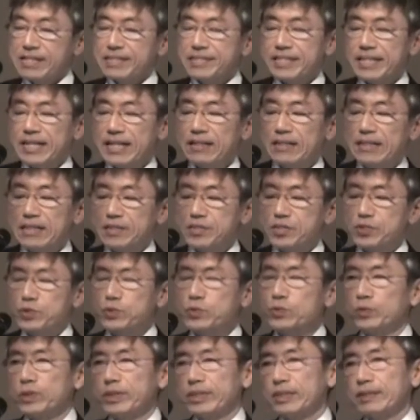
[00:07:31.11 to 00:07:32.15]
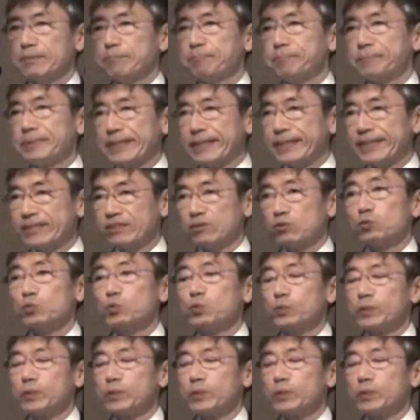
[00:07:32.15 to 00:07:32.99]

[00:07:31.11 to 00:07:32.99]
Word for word: There are three big